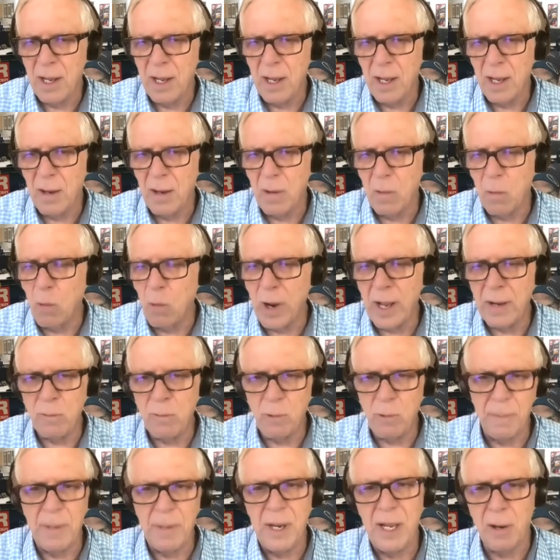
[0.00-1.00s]
when
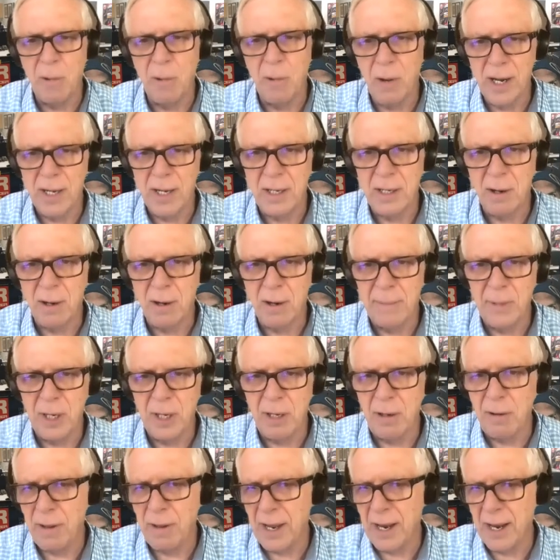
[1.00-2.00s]
would be the right time to
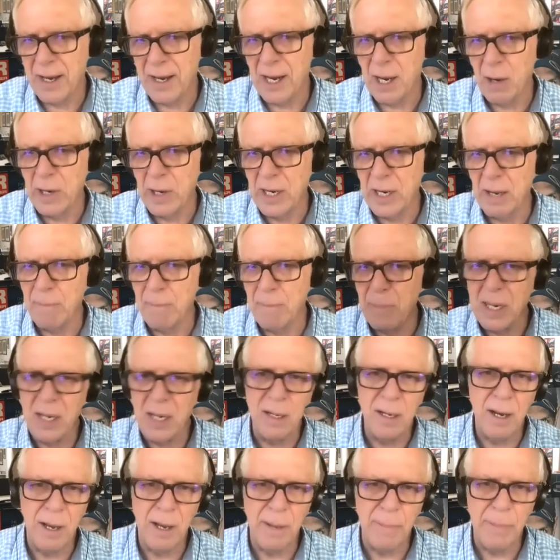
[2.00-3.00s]
do that. Now, we get
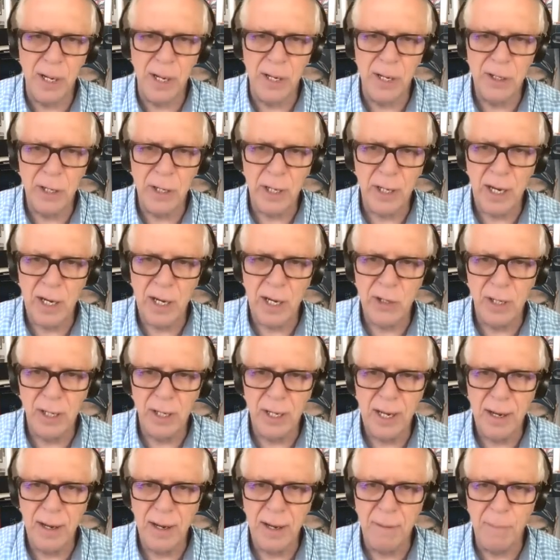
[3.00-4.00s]
beaten to the punch
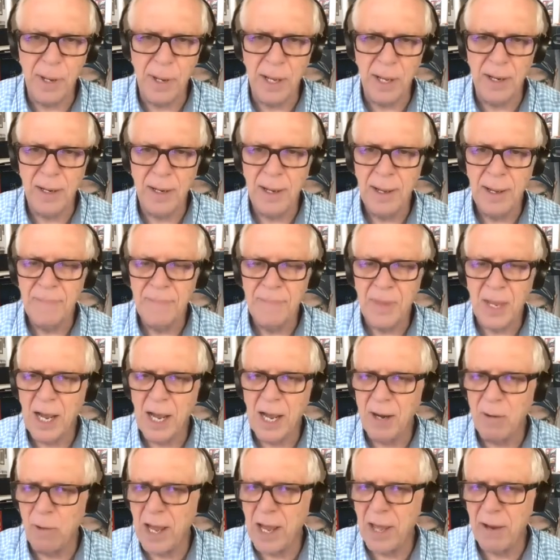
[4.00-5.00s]
occasionally, but
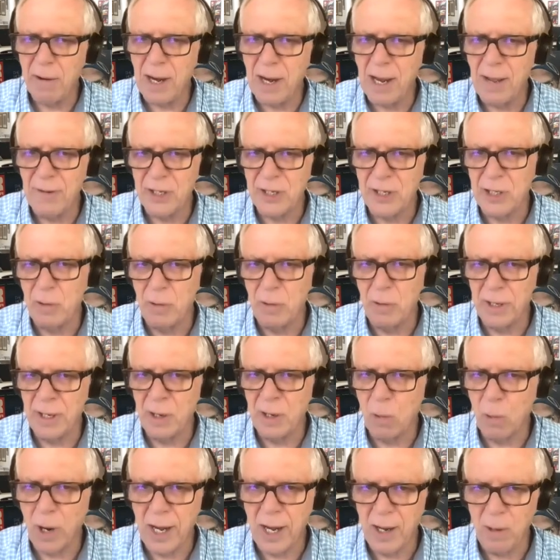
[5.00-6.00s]
I'd rather have us do it in the
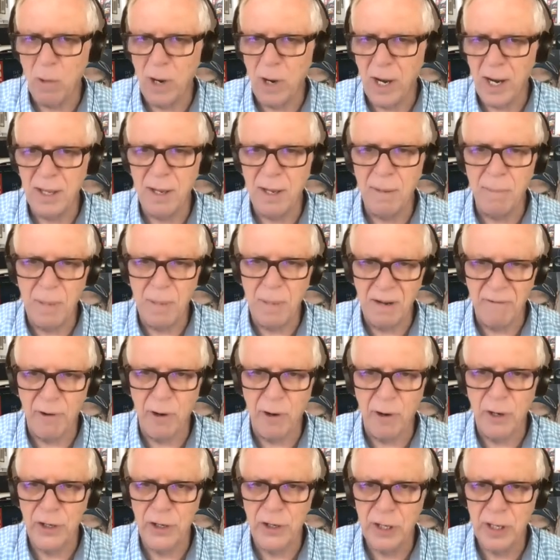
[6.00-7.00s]
right way than be
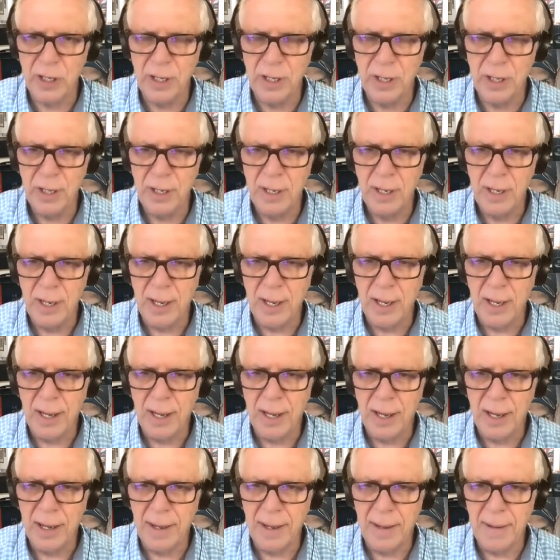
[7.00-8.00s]
first.
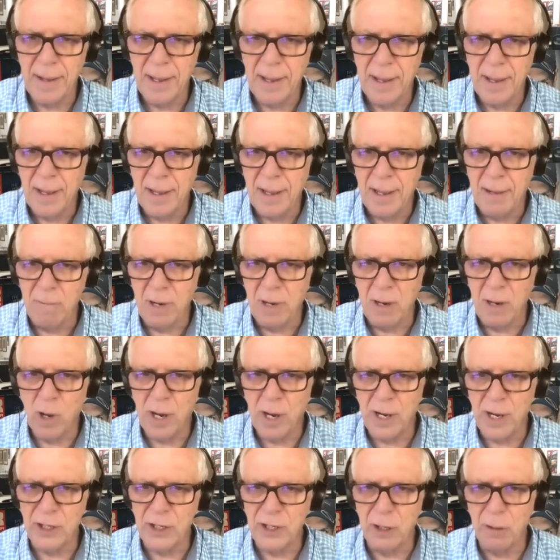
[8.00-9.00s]
We
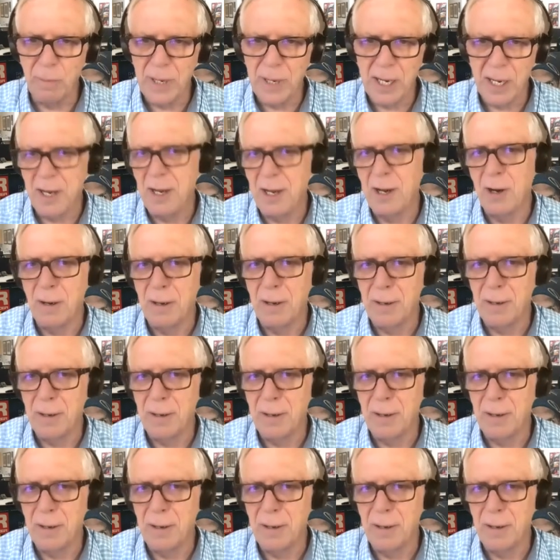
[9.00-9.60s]
want to still be here